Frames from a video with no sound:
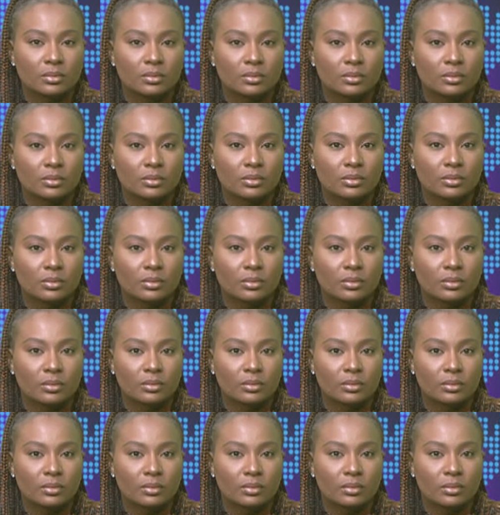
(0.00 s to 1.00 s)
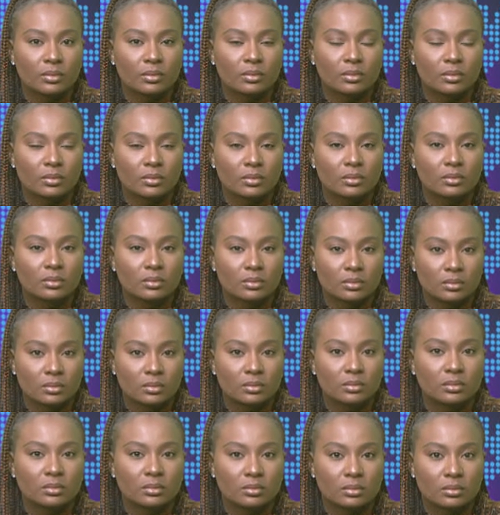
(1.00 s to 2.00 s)

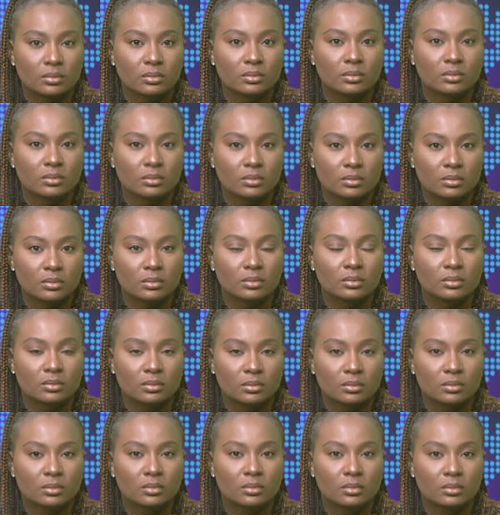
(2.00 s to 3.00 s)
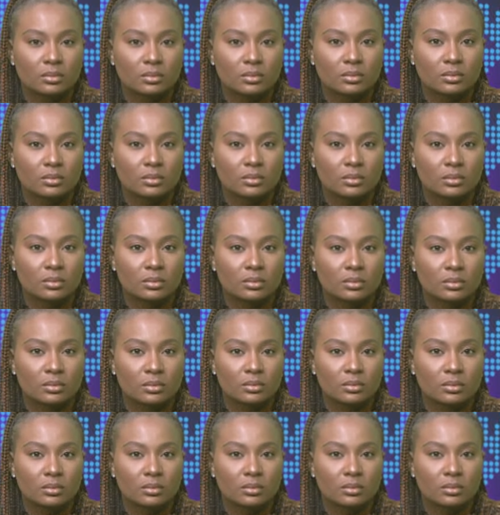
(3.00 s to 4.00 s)

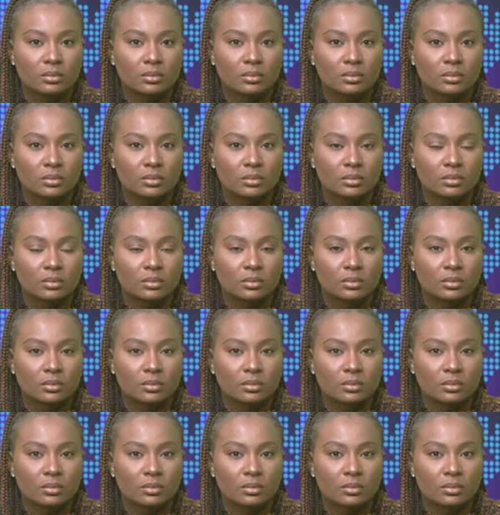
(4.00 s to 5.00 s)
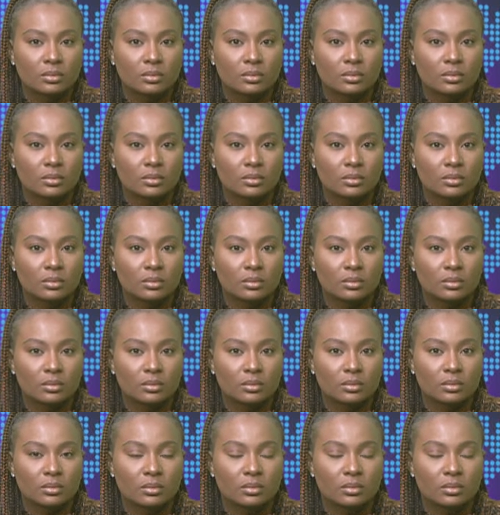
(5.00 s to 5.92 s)
(not speaking)